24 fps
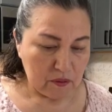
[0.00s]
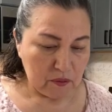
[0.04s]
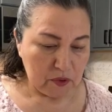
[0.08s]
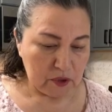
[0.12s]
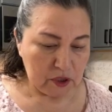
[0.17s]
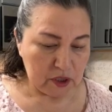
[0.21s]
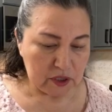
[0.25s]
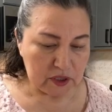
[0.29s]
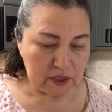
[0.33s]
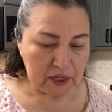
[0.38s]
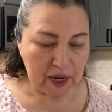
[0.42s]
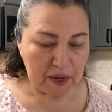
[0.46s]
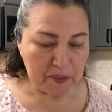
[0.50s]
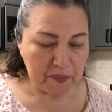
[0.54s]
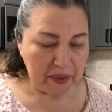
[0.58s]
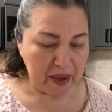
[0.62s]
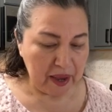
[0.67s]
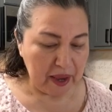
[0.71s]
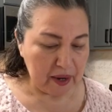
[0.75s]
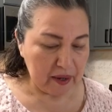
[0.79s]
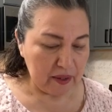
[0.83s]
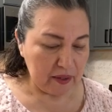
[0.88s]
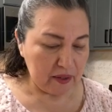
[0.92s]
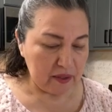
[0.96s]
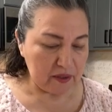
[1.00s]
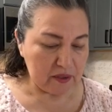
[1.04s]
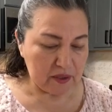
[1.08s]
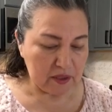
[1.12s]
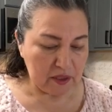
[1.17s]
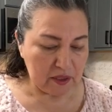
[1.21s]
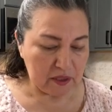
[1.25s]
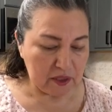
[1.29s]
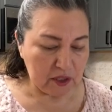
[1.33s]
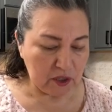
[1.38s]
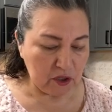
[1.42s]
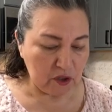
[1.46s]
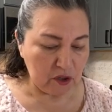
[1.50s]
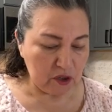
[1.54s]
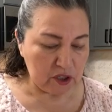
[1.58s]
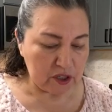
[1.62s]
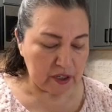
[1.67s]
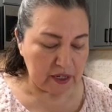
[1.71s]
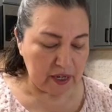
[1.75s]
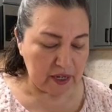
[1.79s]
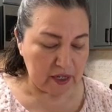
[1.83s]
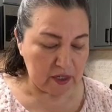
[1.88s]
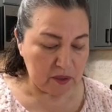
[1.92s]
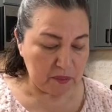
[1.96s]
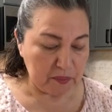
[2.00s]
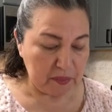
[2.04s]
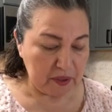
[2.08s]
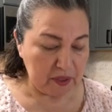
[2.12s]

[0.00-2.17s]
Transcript: which is not bad. It's a good taste,